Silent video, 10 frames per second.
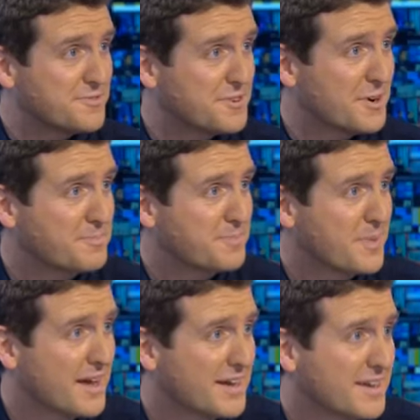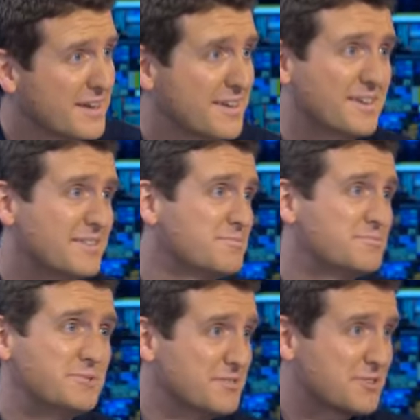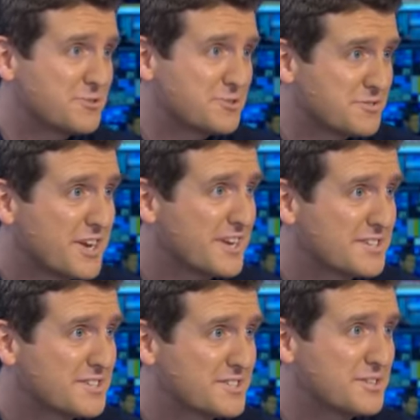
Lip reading: for secretaries of state